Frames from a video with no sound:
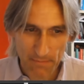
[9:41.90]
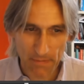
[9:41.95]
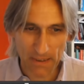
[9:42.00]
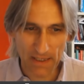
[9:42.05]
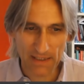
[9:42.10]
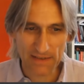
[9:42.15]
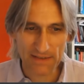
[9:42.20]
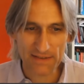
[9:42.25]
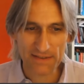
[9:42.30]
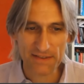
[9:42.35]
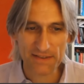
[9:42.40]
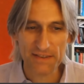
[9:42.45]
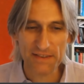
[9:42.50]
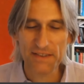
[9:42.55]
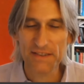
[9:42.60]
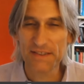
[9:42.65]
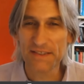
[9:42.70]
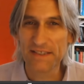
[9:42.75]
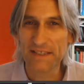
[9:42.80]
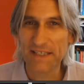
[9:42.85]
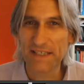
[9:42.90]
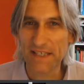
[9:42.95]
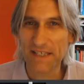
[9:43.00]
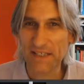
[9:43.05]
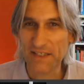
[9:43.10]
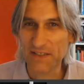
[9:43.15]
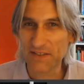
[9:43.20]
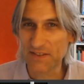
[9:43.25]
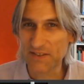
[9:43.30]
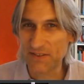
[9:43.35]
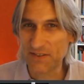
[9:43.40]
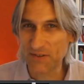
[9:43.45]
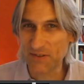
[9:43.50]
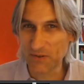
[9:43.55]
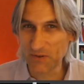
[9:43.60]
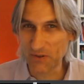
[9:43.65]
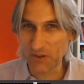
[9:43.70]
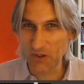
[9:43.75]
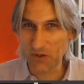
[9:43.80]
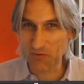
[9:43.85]
but it can
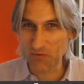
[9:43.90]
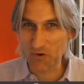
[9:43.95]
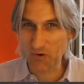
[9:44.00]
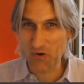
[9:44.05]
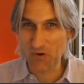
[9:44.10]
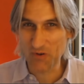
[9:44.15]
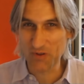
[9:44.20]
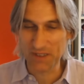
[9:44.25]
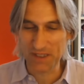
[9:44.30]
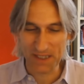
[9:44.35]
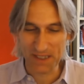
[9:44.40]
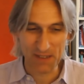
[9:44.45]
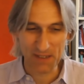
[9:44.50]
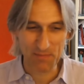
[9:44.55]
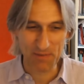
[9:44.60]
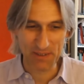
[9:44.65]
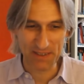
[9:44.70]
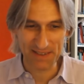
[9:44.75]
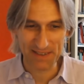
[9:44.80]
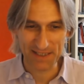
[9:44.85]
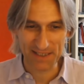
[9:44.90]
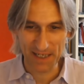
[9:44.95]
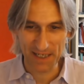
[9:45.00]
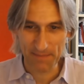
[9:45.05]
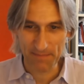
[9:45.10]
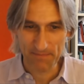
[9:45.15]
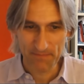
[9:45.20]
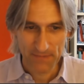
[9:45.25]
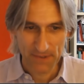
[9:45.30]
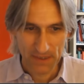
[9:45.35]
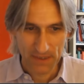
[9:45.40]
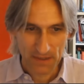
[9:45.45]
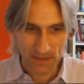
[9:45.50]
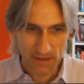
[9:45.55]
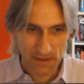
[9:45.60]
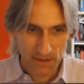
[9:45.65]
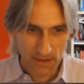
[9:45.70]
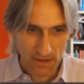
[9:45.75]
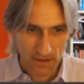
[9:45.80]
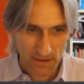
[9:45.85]
still go wrong in a blitz game.
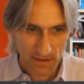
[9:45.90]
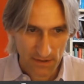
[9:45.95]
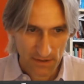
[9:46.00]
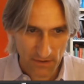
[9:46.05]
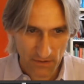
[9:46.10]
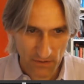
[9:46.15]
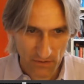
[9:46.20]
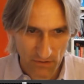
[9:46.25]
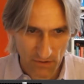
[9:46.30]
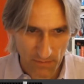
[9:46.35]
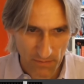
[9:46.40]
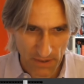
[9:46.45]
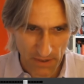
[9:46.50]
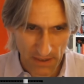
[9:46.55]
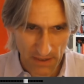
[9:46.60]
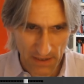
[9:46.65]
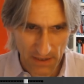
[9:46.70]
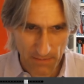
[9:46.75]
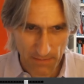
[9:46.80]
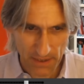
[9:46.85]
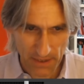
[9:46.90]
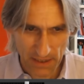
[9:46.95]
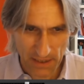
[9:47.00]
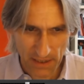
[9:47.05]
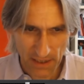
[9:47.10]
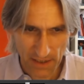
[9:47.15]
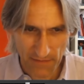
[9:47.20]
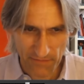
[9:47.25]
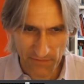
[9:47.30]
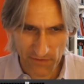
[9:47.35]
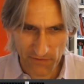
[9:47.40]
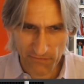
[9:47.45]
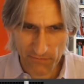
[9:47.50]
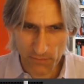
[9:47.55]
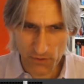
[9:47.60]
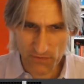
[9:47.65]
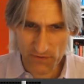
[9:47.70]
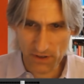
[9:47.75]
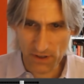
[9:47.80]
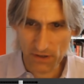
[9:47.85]
So you've got to be a little bit careful of
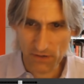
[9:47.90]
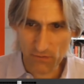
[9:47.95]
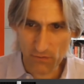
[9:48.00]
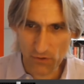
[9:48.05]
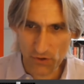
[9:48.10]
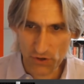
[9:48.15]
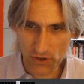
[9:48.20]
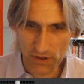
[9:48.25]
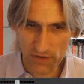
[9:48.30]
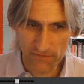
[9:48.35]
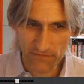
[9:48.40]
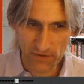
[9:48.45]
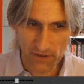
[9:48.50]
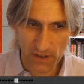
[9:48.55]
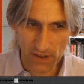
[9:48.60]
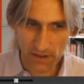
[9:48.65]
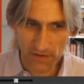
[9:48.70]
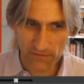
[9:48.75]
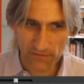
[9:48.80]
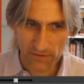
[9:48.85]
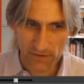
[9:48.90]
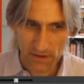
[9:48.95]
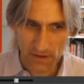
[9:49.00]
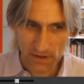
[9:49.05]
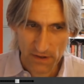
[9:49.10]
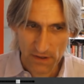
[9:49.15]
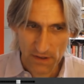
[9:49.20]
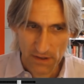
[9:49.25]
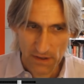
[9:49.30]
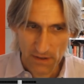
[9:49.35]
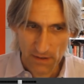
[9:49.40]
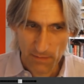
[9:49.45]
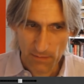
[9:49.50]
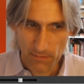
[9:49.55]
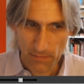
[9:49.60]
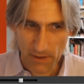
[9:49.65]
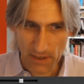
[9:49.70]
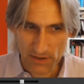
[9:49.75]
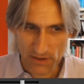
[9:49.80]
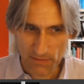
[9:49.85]
moves like rook g5,
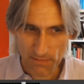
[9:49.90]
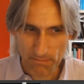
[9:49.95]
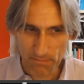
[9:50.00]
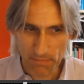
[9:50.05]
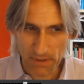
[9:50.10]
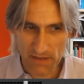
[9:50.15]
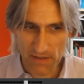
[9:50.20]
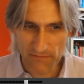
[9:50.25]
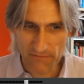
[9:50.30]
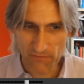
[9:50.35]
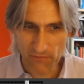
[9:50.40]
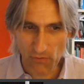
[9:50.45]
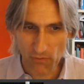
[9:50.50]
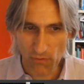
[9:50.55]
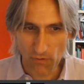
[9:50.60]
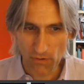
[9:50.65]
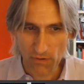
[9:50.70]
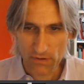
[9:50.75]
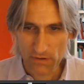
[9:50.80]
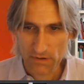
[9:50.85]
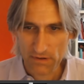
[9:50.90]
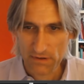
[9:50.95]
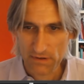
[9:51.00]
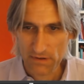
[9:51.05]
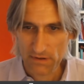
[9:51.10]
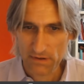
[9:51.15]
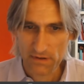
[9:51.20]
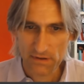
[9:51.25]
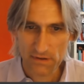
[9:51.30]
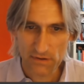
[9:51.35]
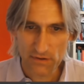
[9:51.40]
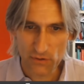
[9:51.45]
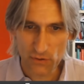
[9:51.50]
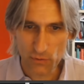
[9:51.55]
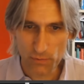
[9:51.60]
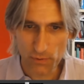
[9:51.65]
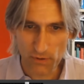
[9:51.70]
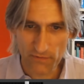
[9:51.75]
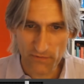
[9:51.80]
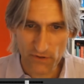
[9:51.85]
but b4.
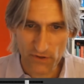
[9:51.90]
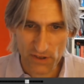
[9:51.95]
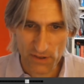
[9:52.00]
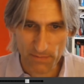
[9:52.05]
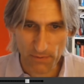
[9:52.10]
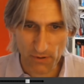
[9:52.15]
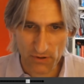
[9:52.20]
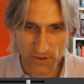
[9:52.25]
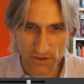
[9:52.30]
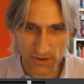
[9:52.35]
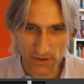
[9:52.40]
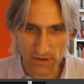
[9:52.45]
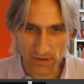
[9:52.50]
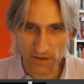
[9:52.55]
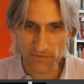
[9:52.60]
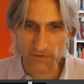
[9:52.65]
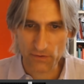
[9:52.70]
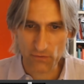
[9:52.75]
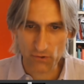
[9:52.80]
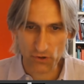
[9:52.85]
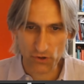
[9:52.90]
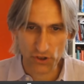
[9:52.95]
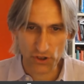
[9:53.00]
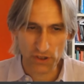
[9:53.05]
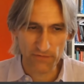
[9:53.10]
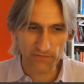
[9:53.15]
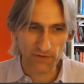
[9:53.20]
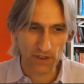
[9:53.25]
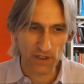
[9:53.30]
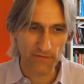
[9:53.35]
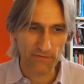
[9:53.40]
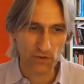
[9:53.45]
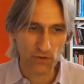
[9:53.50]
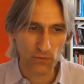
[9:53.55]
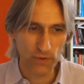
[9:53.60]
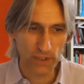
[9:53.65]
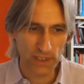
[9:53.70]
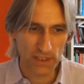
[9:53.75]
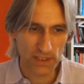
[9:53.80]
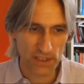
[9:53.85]
Dubov has spotted that after rook g5,
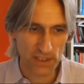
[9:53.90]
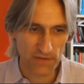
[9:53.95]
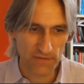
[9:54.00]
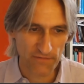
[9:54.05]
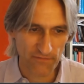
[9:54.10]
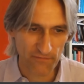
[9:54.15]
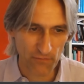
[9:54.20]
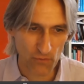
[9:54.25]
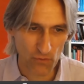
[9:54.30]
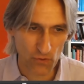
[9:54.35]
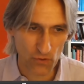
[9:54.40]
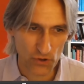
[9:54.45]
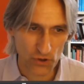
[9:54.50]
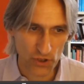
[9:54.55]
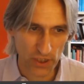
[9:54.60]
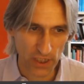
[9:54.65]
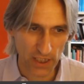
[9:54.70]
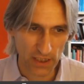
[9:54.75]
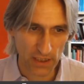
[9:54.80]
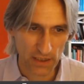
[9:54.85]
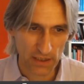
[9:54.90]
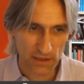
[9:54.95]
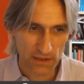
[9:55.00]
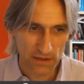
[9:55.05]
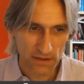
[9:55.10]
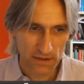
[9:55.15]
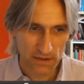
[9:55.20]
queen d4 check